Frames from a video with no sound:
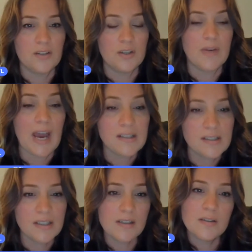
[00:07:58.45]

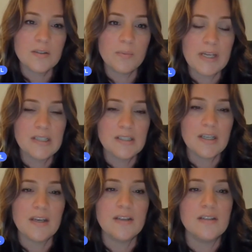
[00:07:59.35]
gymnastics
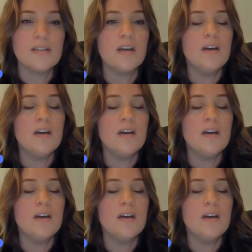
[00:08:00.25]
places.